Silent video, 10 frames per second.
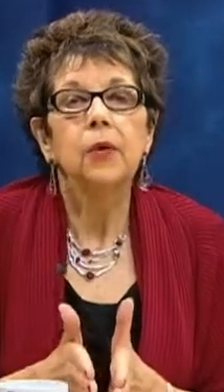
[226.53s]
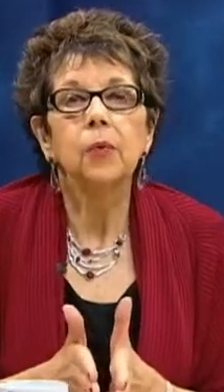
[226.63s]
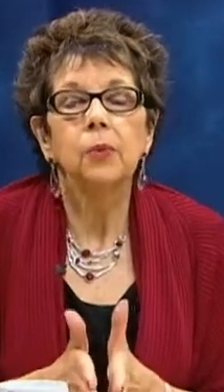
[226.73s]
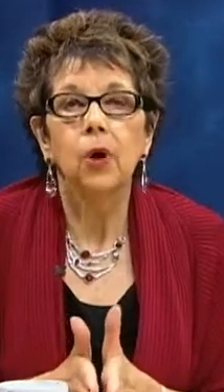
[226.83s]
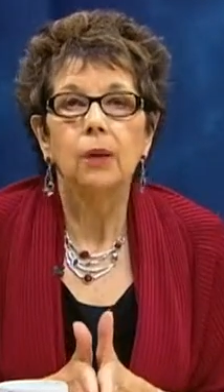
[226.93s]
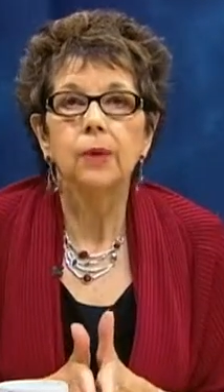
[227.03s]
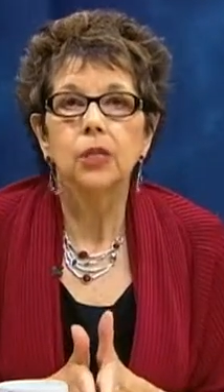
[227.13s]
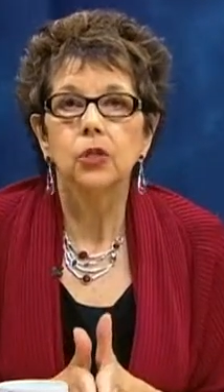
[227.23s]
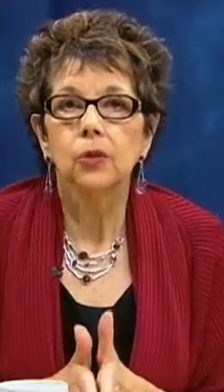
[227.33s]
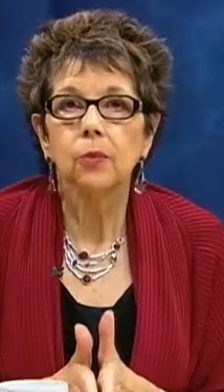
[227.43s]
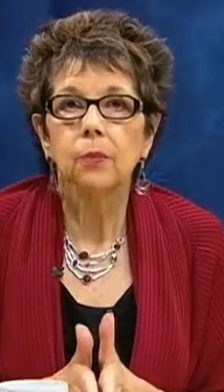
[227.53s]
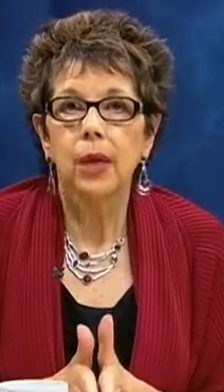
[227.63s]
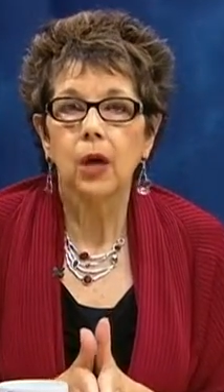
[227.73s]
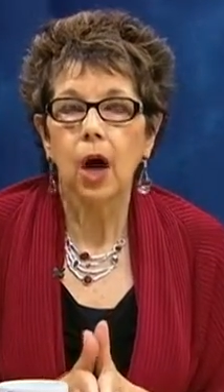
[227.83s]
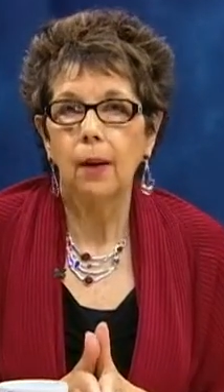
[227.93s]
we want to make sure that we
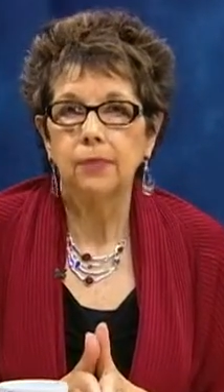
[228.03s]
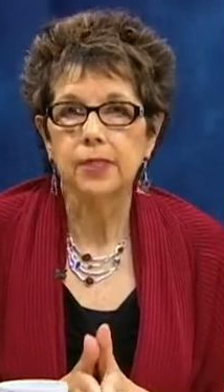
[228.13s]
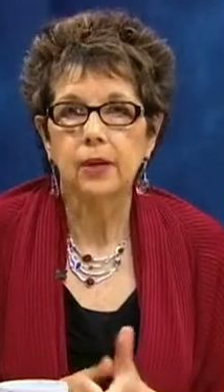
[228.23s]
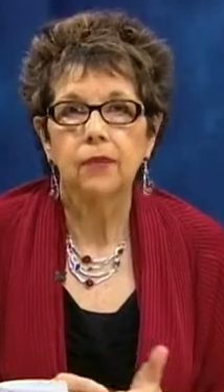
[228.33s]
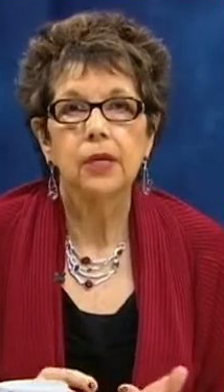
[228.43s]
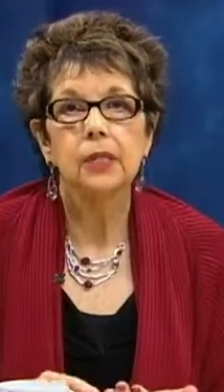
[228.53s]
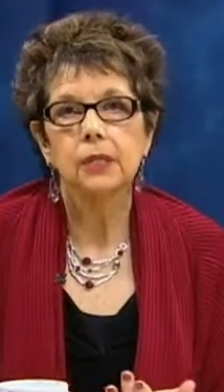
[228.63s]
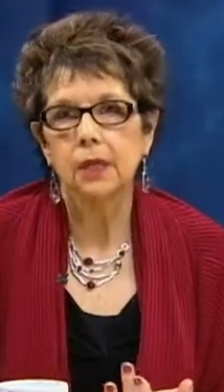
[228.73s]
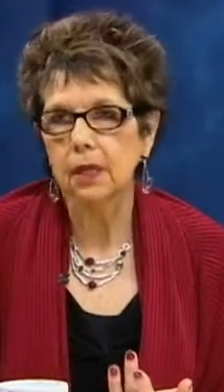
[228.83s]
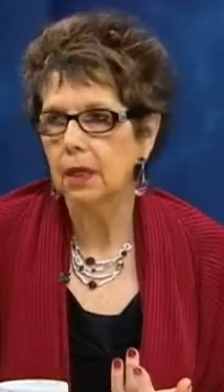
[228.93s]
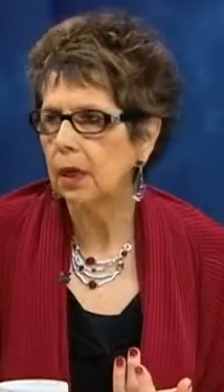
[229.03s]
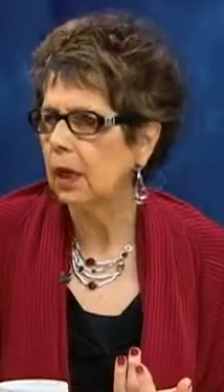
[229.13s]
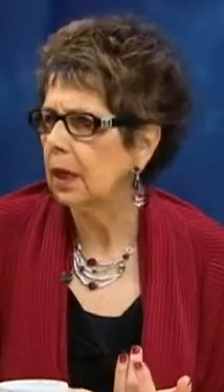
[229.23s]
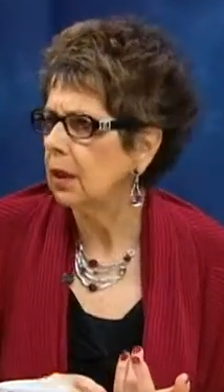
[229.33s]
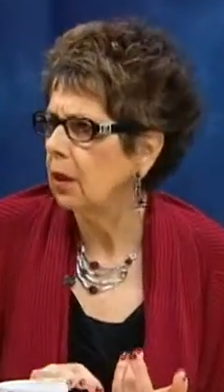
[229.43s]
make copies of it because it can
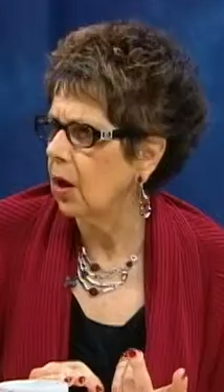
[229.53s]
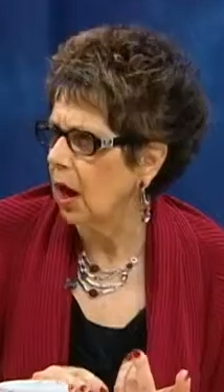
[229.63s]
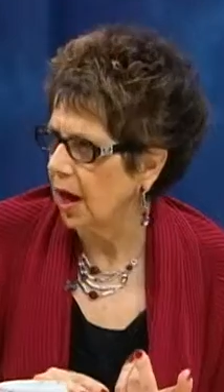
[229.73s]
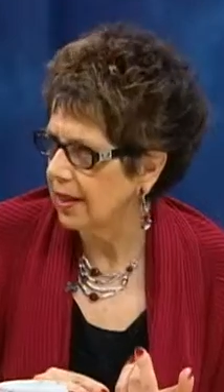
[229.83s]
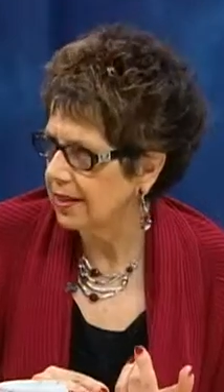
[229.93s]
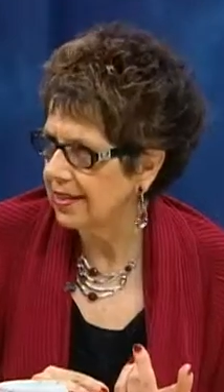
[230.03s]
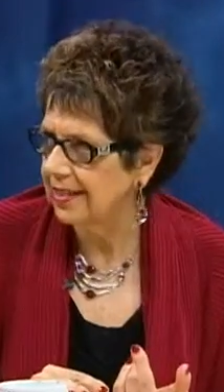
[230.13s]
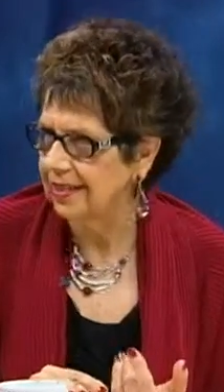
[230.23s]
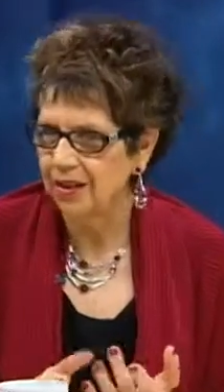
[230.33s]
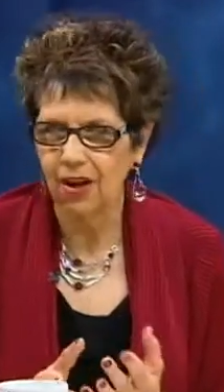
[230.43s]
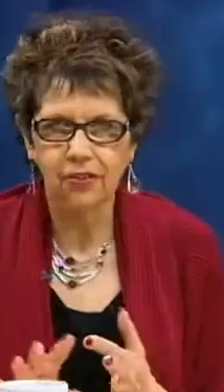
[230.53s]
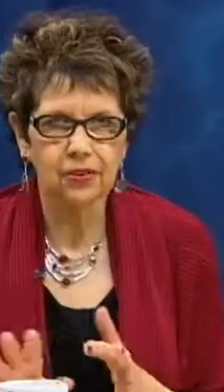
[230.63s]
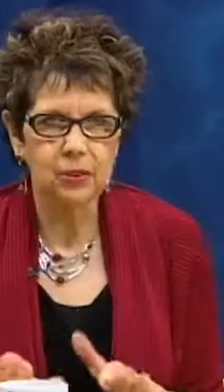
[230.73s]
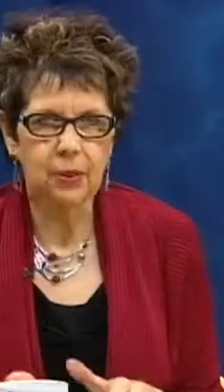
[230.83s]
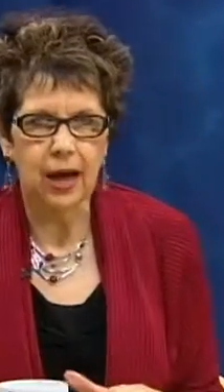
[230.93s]
get lost in all
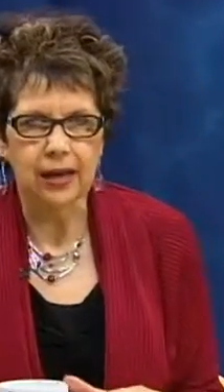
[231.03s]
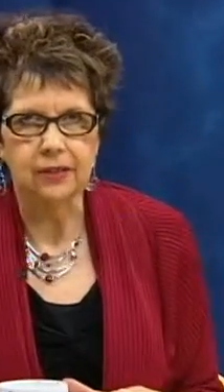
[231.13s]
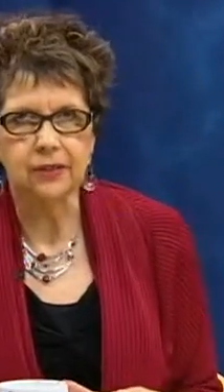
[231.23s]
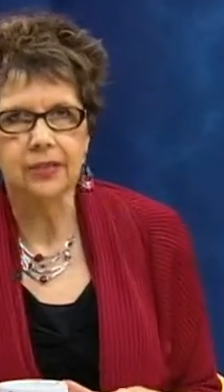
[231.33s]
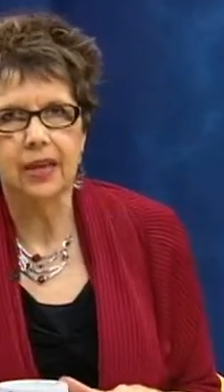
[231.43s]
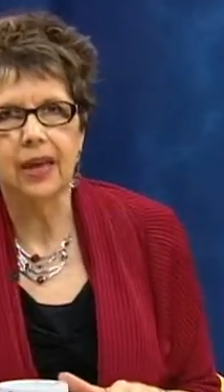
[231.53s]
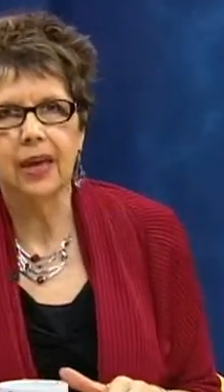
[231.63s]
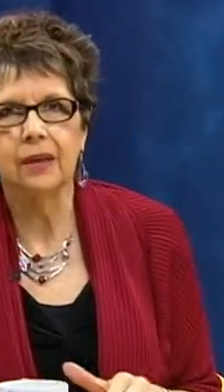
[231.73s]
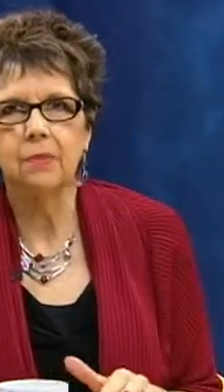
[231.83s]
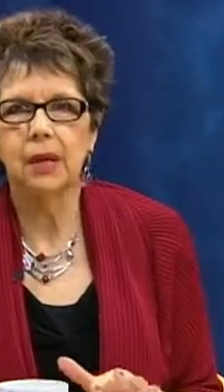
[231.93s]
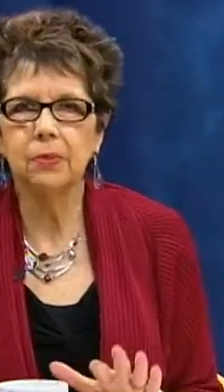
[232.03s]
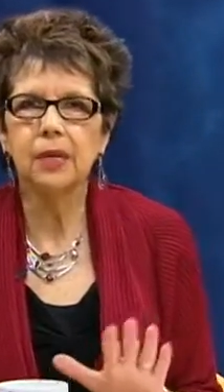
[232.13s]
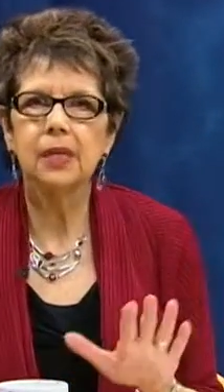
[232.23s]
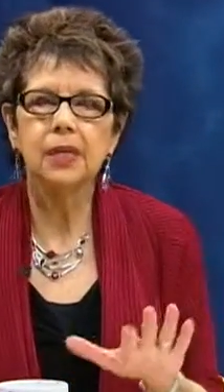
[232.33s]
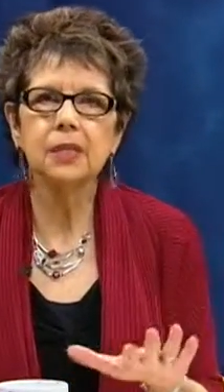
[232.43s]
those piles, and maybe
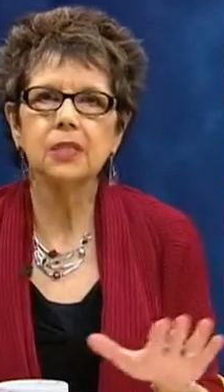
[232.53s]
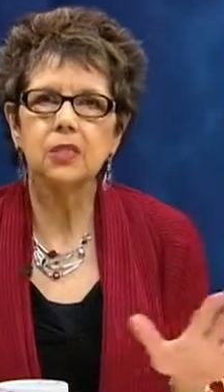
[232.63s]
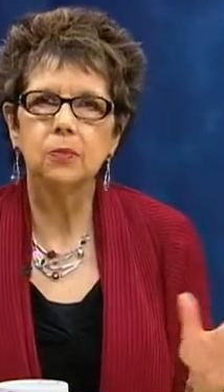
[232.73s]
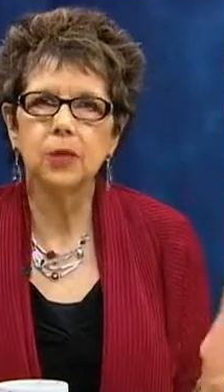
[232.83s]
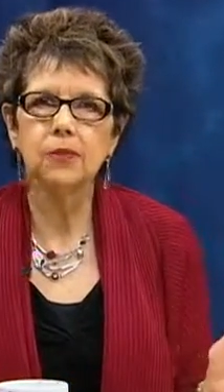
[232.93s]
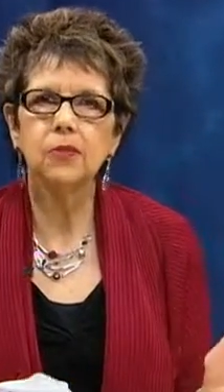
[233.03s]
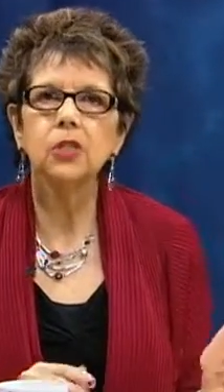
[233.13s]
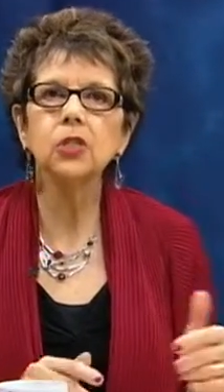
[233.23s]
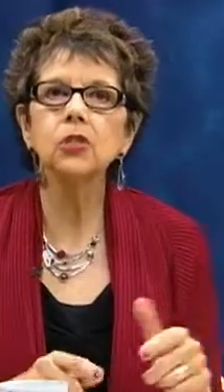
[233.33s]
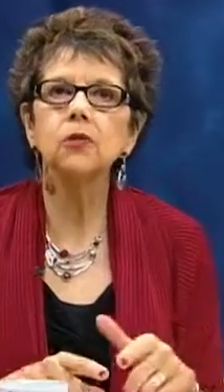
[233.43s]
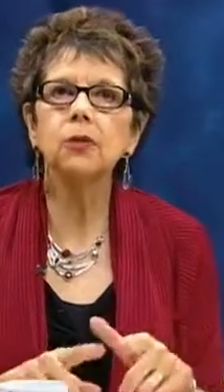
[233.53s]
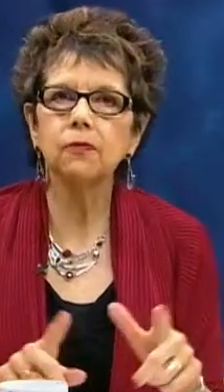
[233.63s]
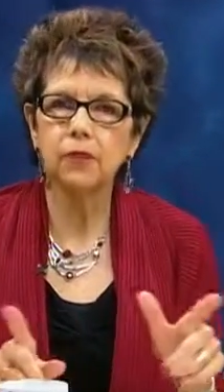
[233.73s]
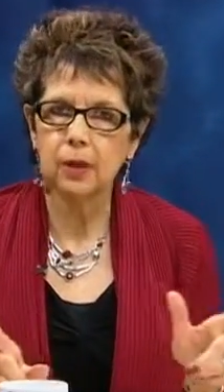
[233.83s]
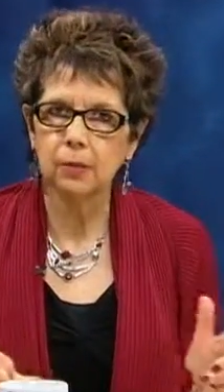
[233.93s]
it needs to be given to the
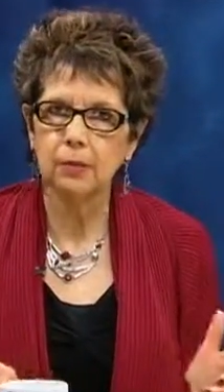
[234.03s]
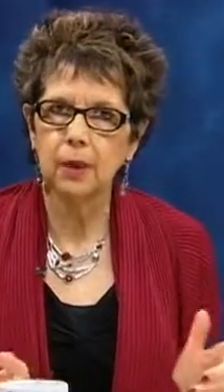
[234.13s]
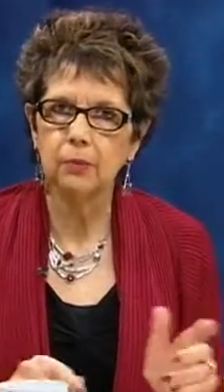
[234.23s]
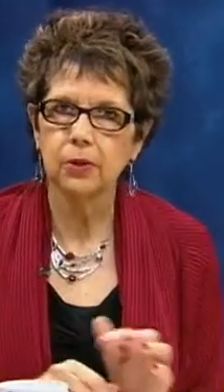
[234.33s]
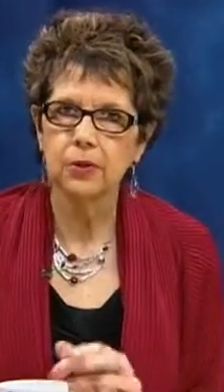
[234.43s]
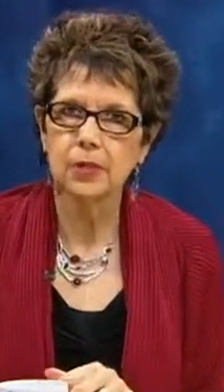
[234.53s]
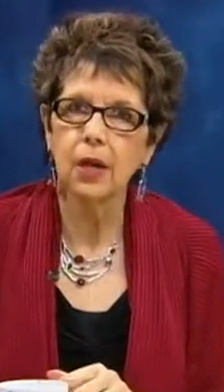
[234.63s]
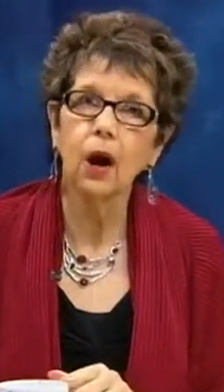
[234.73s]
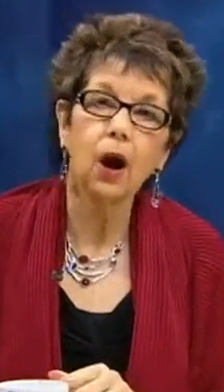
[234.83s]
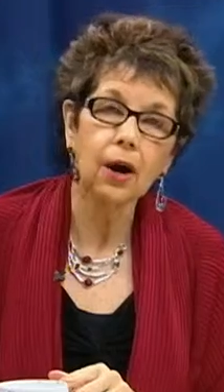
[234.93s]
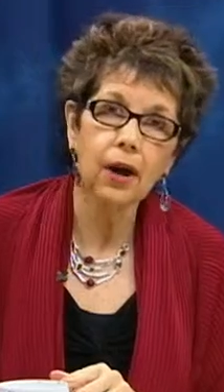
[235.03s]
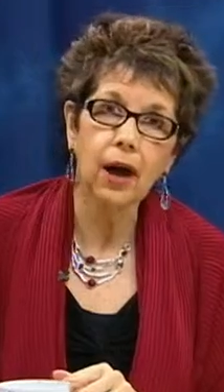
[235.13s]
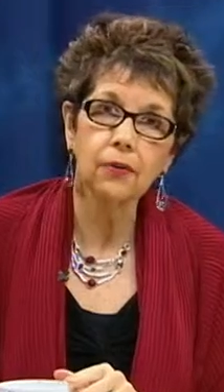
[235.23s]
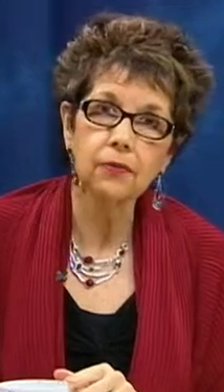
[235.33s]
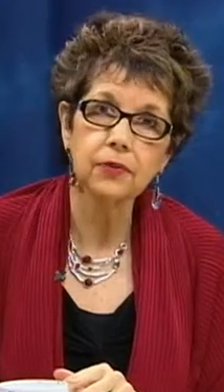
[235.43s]
family members that are
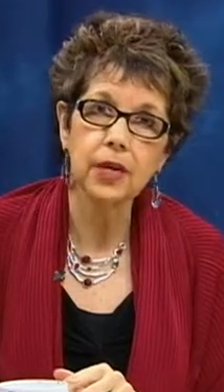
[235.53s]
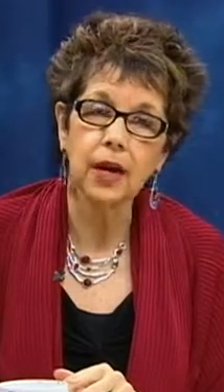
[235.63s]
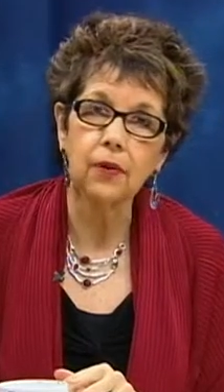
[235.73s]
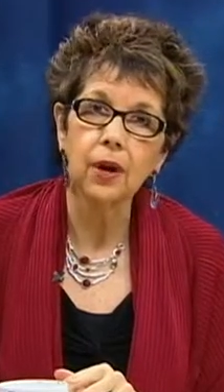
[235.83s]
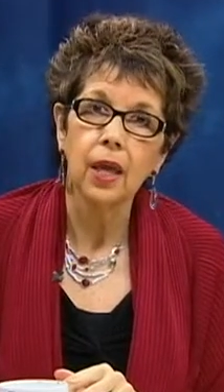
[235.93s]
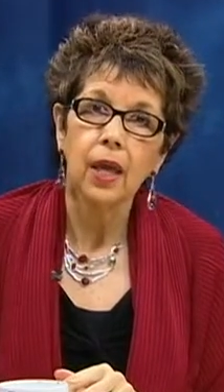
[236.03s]
out of town.